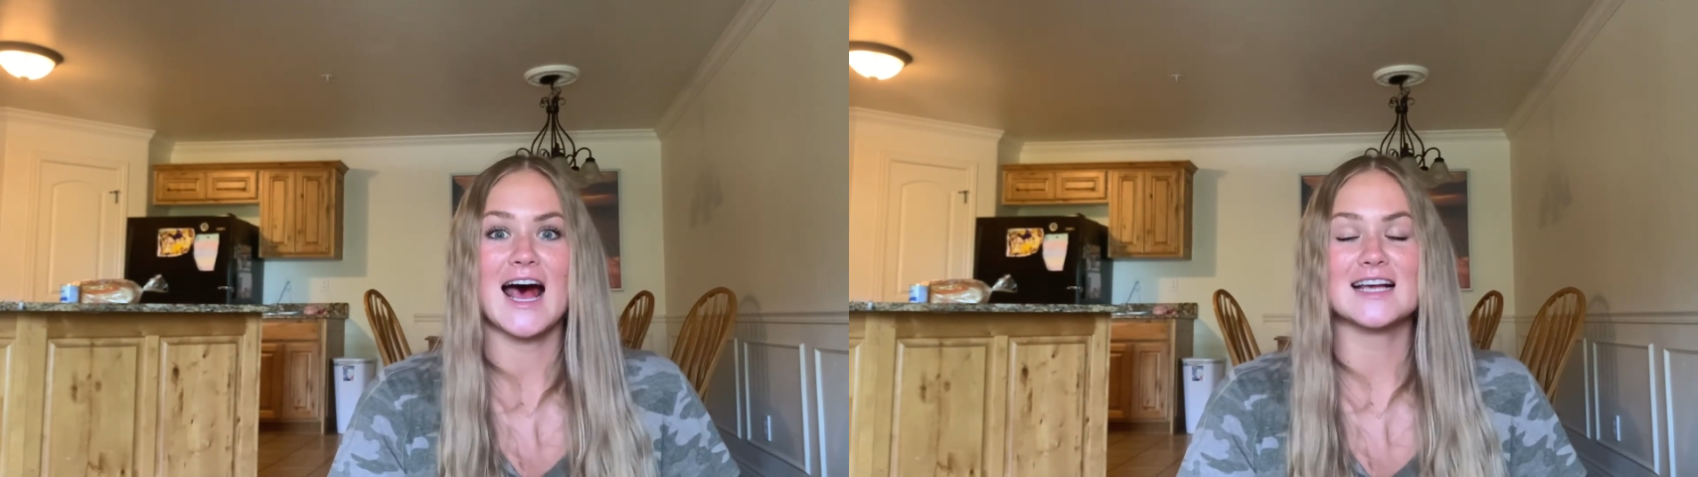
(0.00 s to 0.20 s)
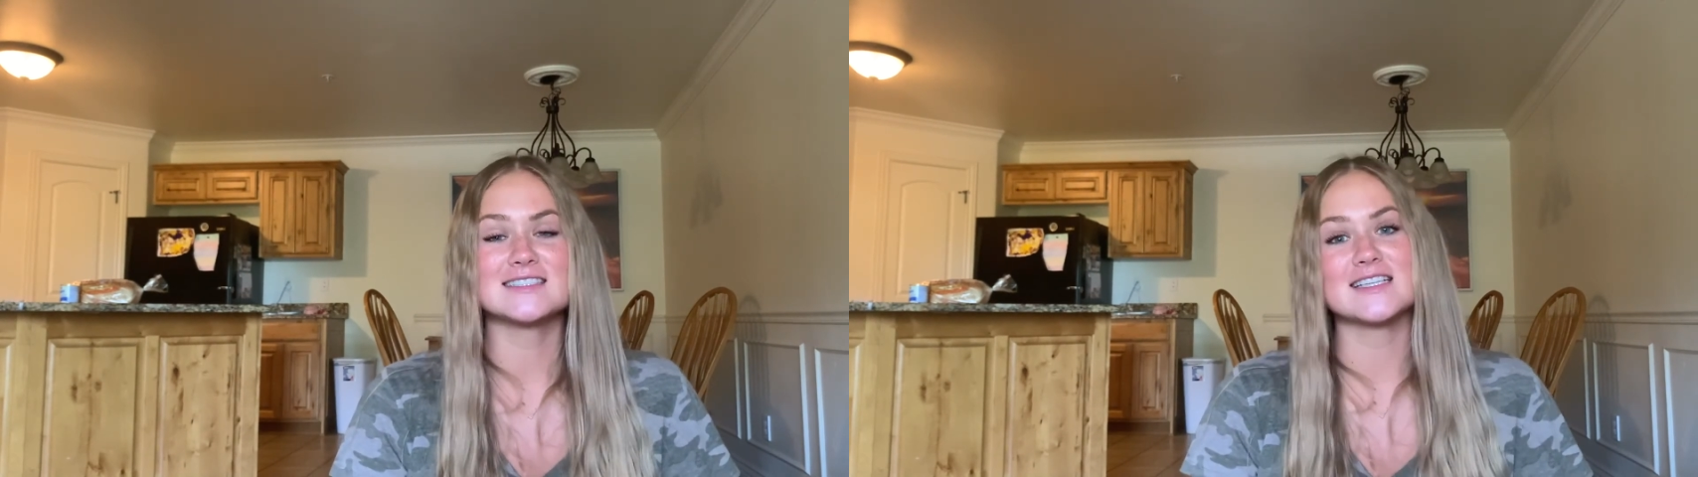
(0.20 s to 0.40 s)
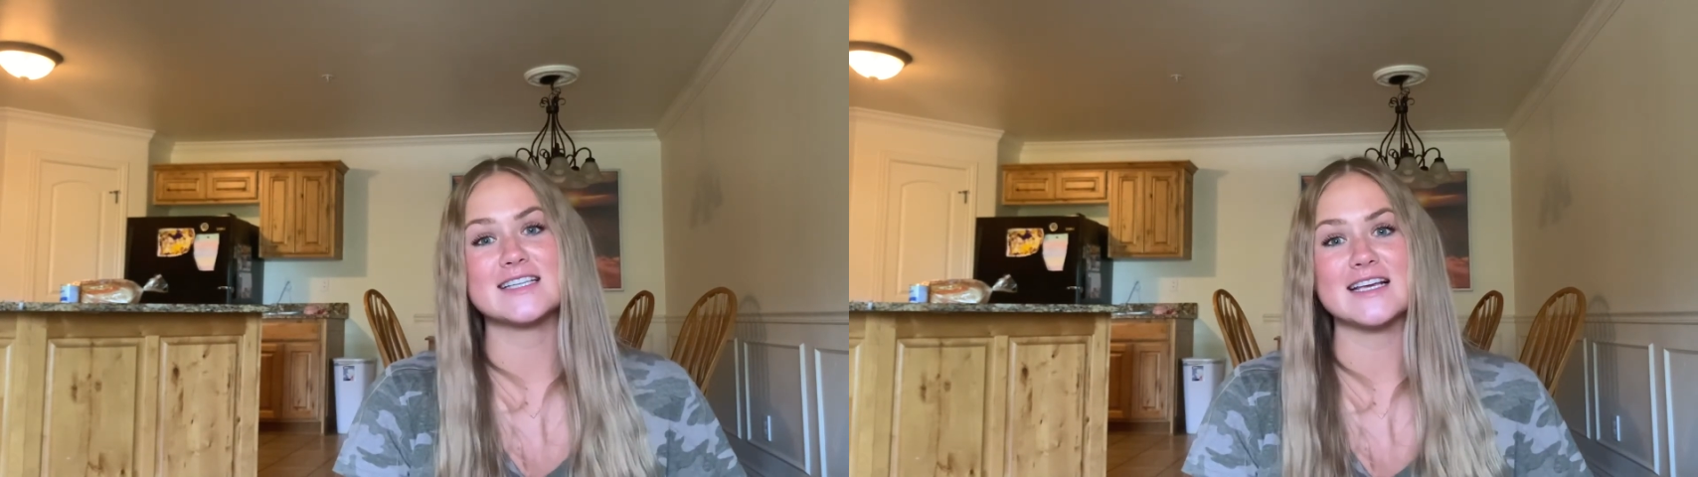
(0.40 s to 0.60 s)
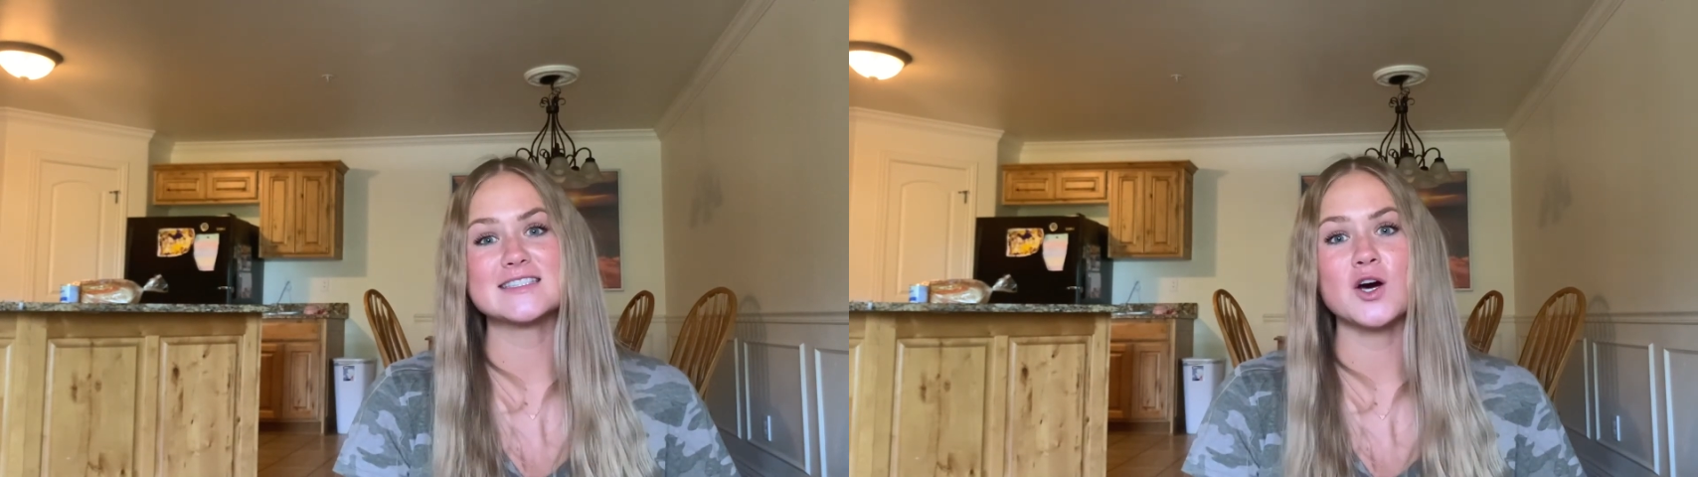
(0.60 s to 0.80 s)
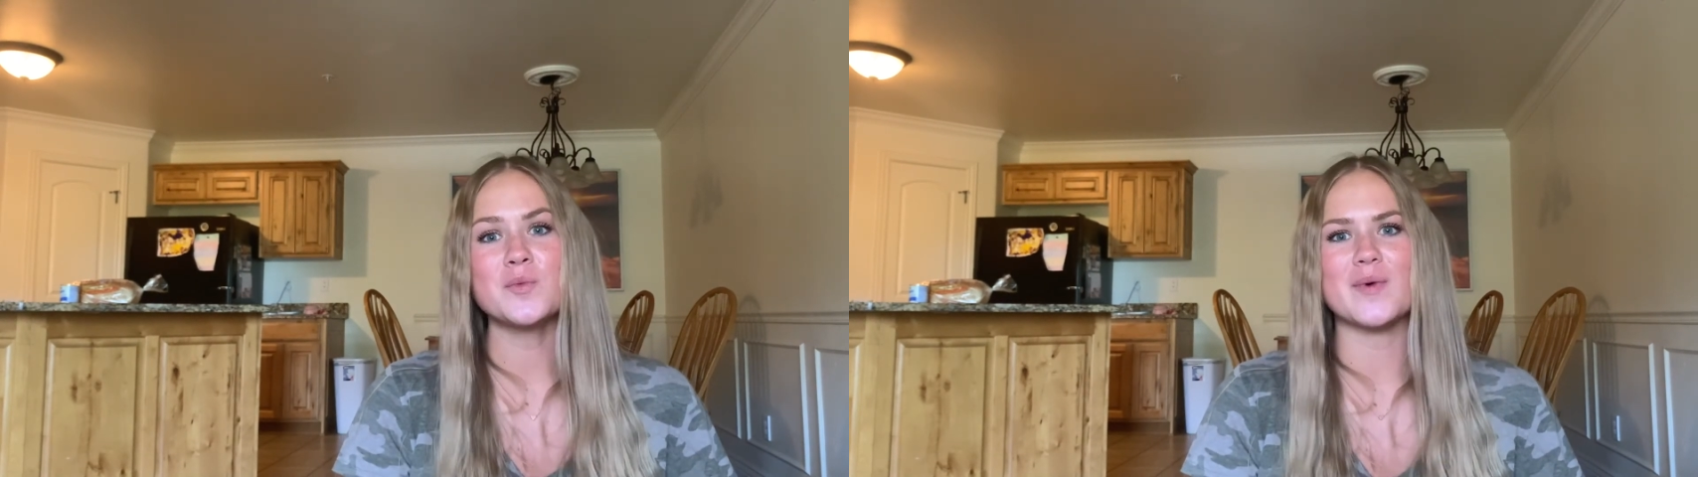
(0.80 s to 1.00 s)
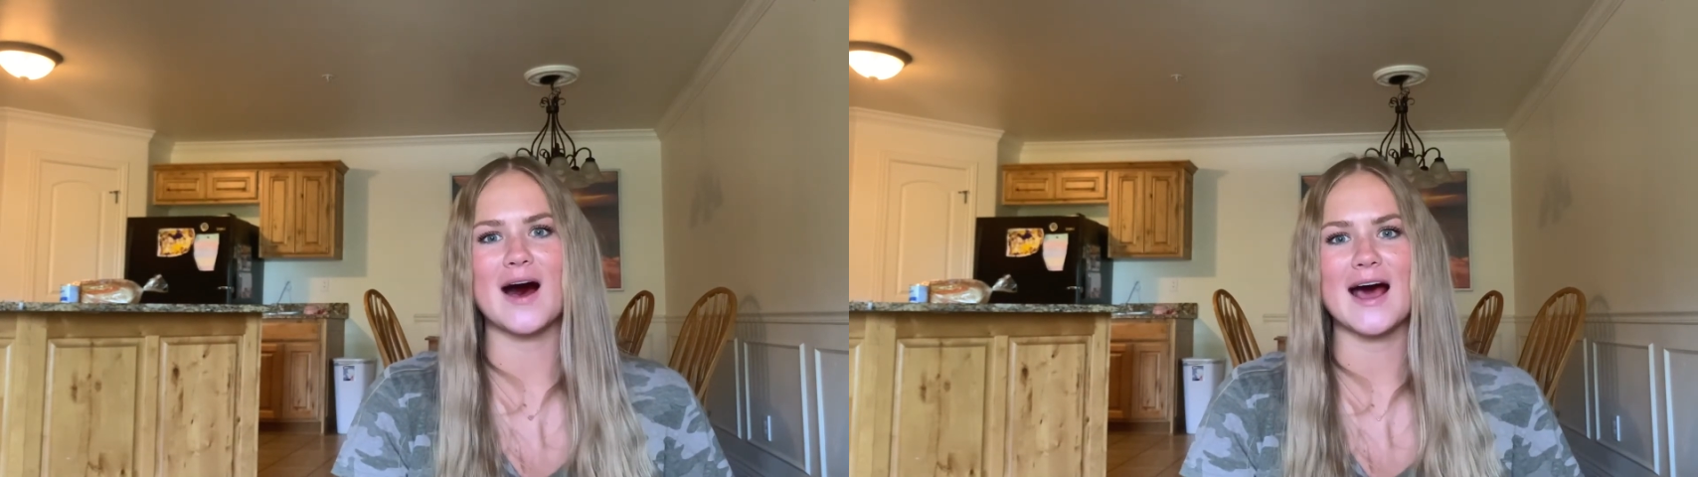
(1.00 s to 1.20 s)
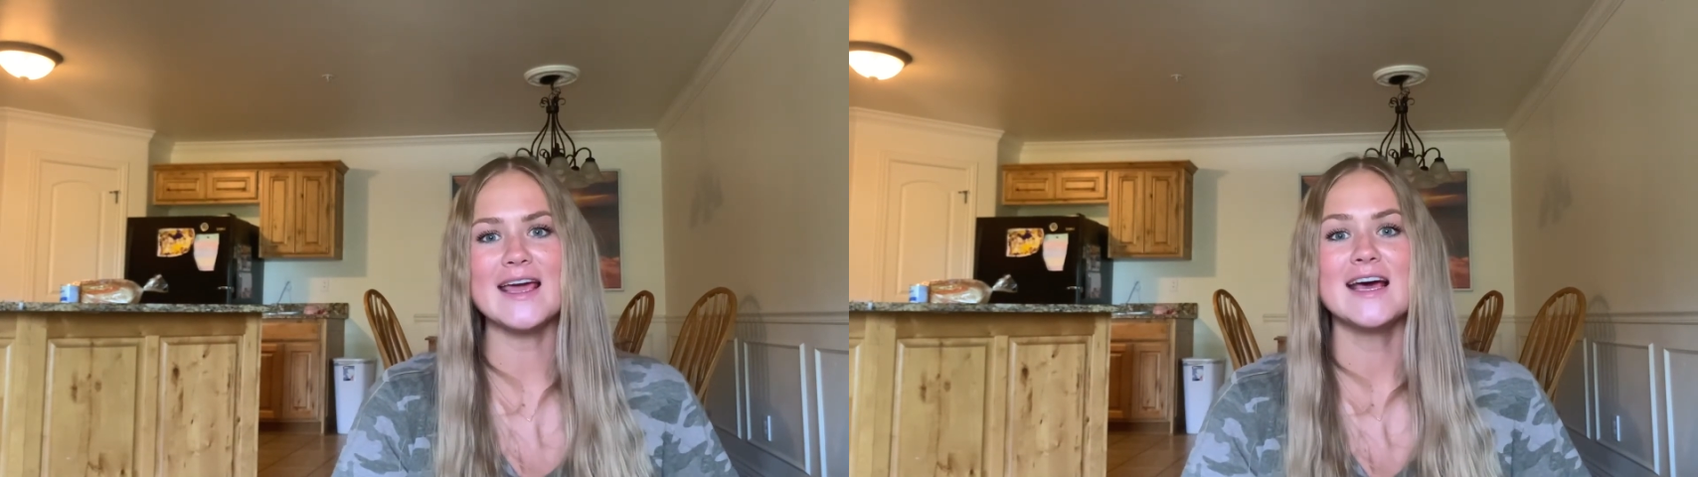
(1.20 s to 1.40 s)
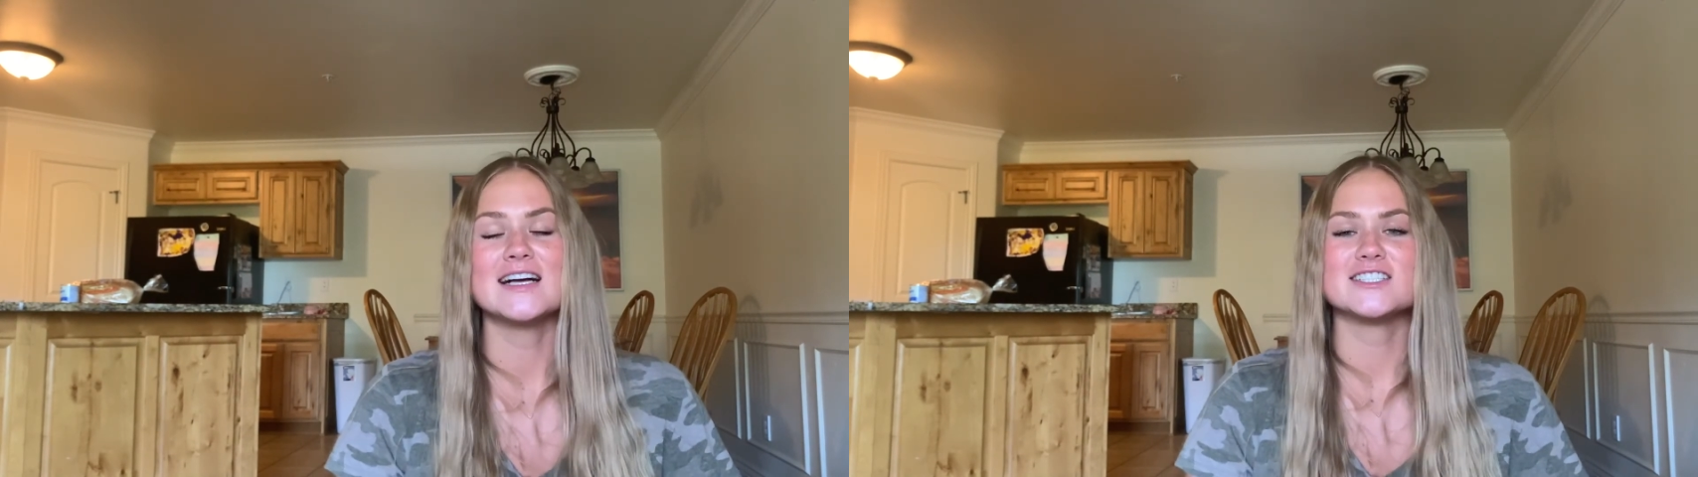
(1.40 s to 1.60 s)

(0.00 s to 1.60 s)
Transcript: As the days go by,